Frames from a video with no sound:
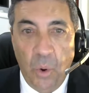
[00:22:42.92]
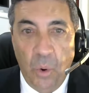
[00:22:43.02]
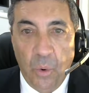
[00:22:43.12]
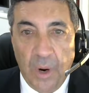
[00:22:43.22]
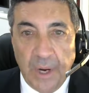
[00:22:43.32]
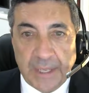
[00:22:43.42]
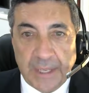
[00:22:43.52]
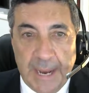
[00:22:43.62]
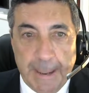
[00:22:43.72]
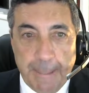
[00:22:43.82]
All right,
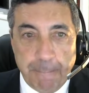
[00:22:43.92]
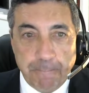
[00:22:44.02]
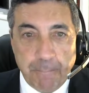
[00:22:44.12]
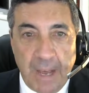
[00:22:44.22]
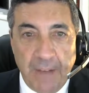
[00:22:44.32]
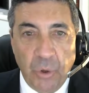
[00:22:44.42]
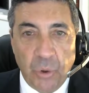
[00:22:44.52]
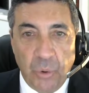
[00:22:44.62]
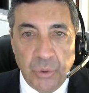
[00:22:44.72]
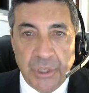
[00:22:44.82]
have a
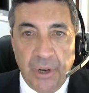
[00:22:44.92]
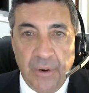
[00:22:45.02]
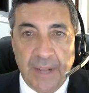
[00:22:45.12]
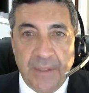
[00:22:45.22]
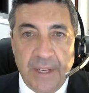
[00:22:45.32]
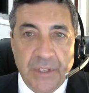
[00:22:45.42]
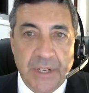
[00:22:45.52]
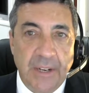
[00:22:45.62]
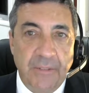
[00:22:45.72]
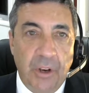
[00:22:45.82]
look also at the
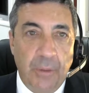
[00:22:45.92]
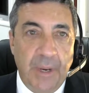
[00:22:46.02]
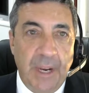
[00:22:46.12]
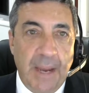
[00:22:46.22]
State Development